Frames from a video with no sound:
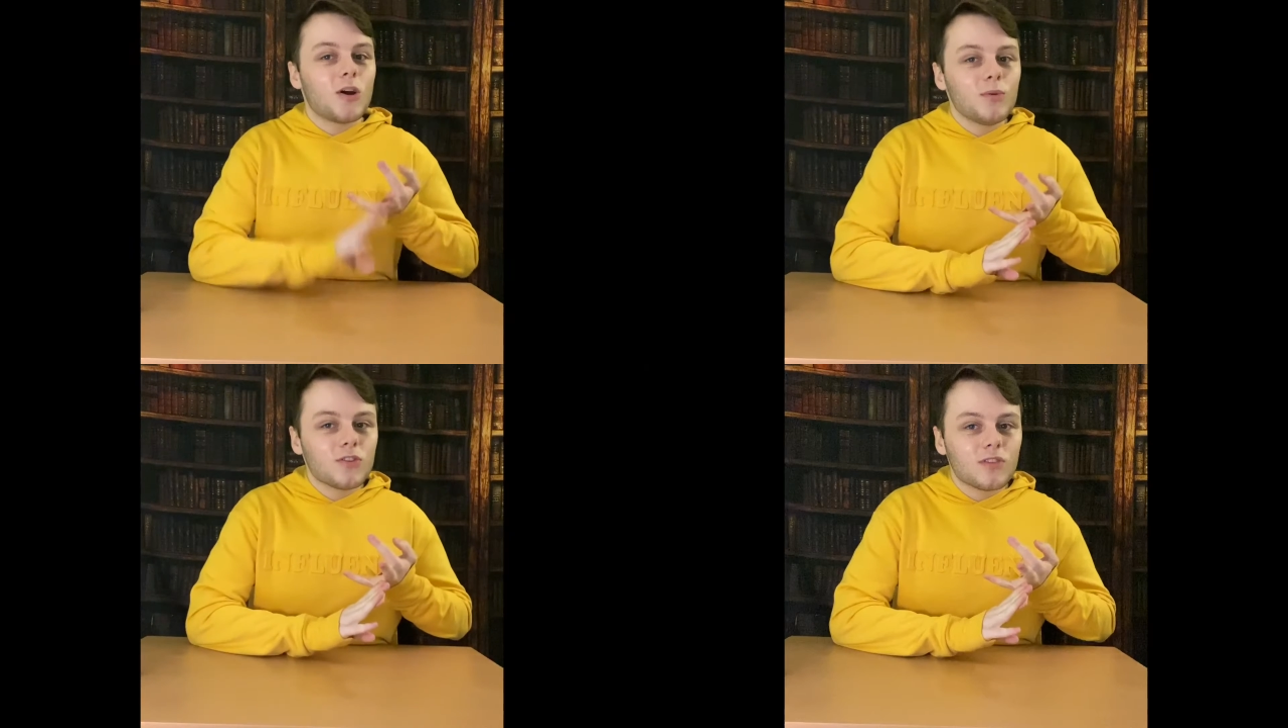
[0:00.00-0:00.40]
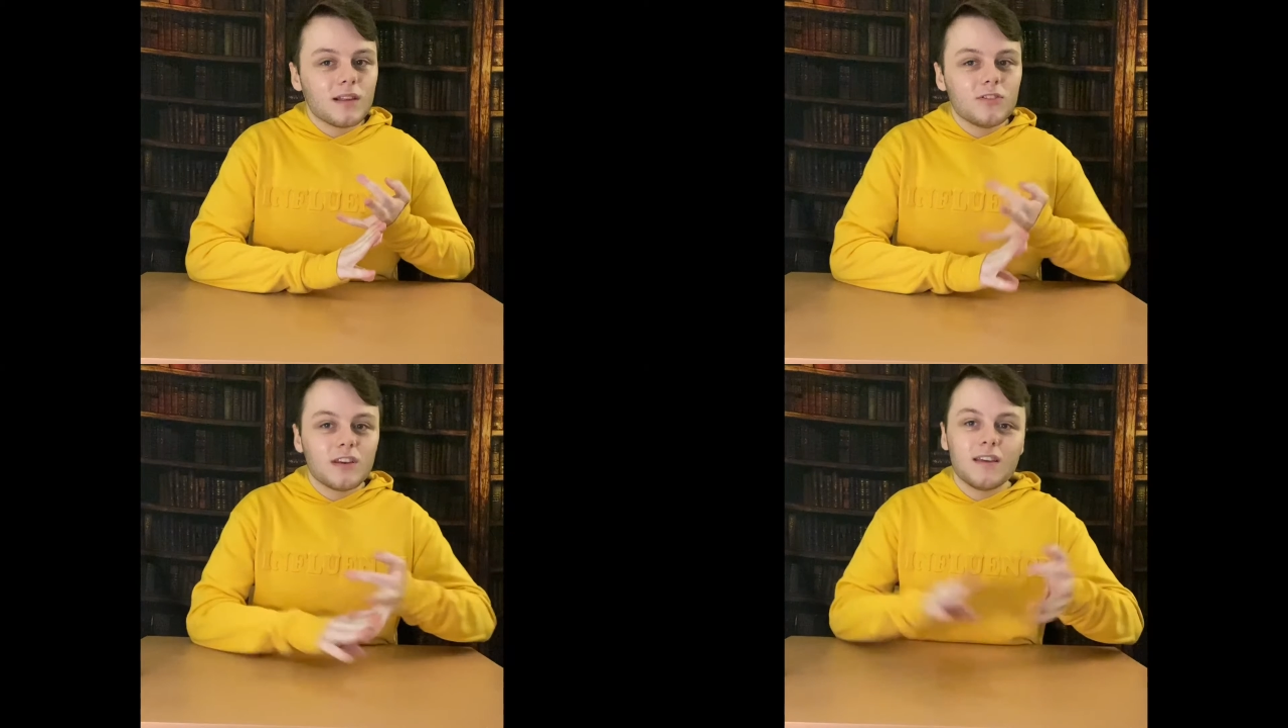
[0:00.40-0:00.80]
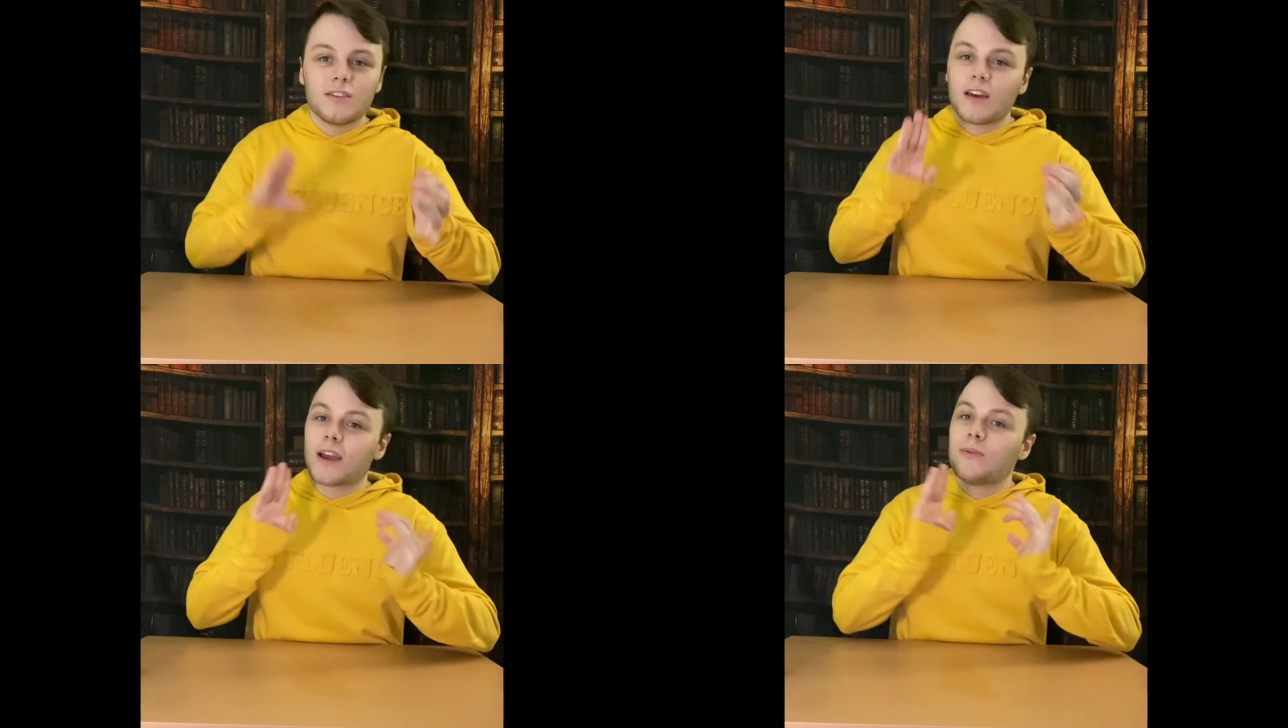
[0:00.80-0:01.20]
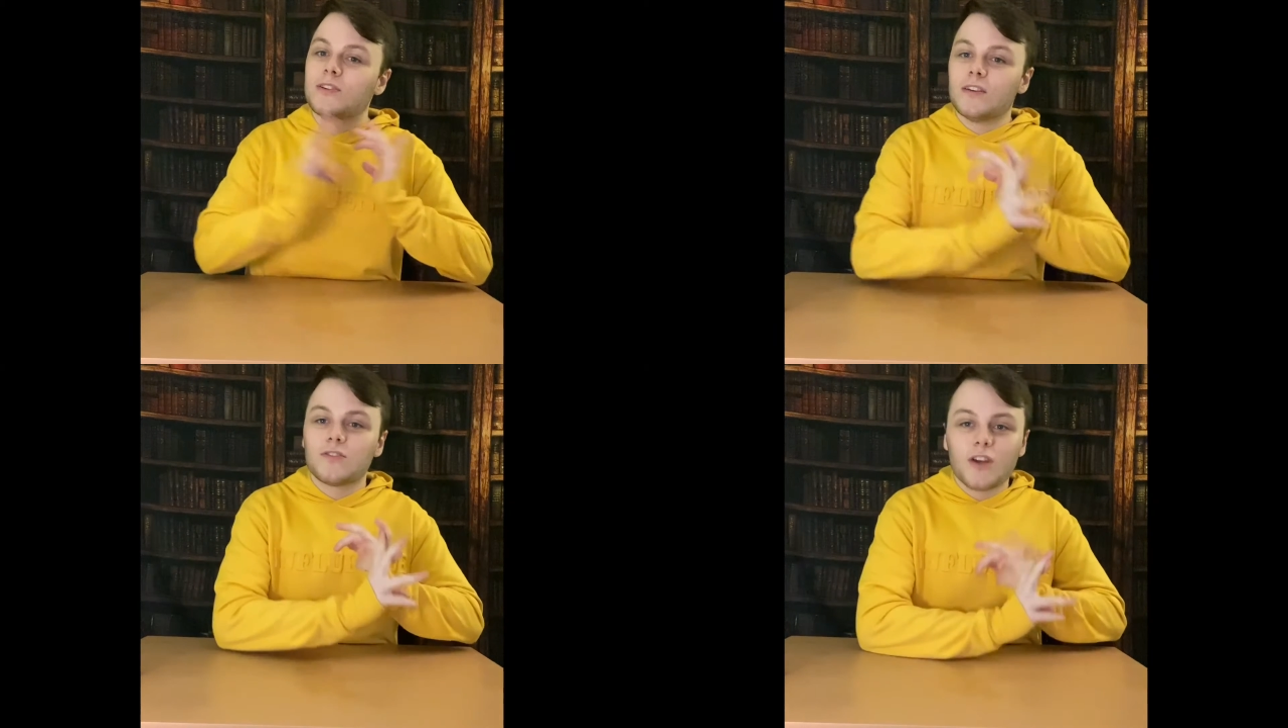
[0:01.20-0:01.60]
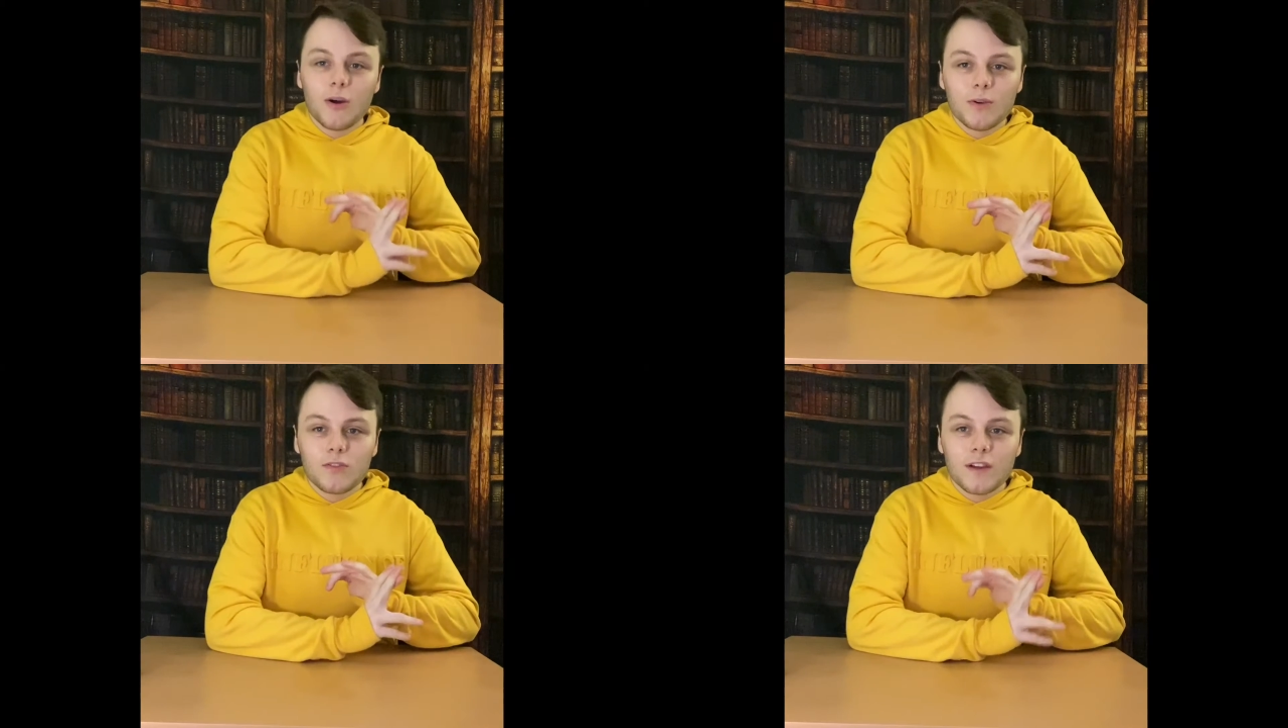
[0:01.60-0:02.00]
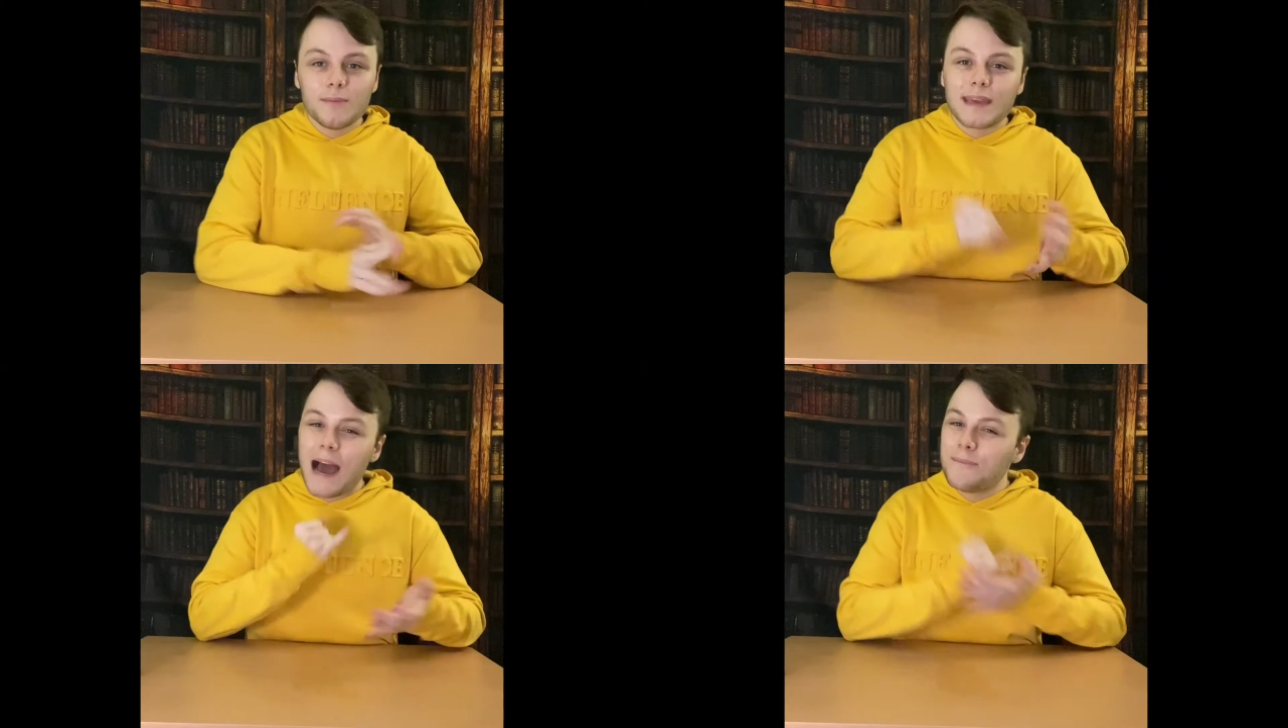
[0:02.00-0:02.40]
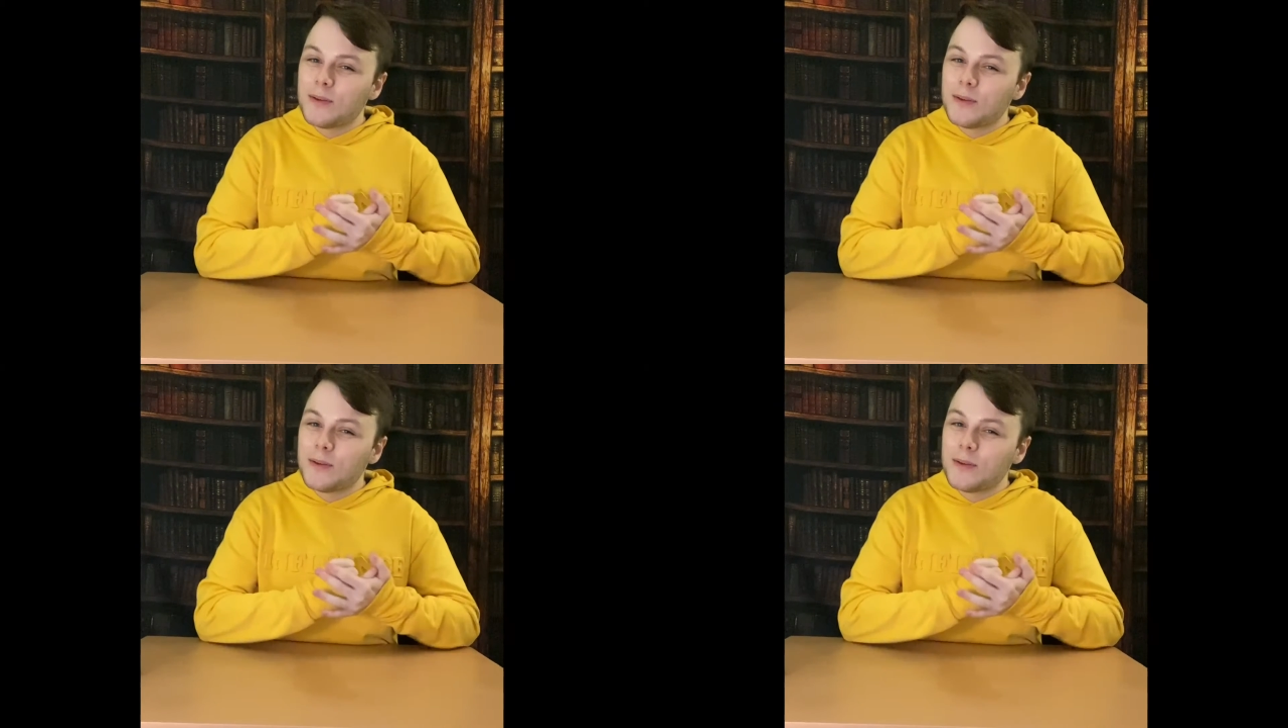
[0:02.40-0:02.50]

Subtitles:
Wars trilogy, the Taika Waititi Star Wars film, Captain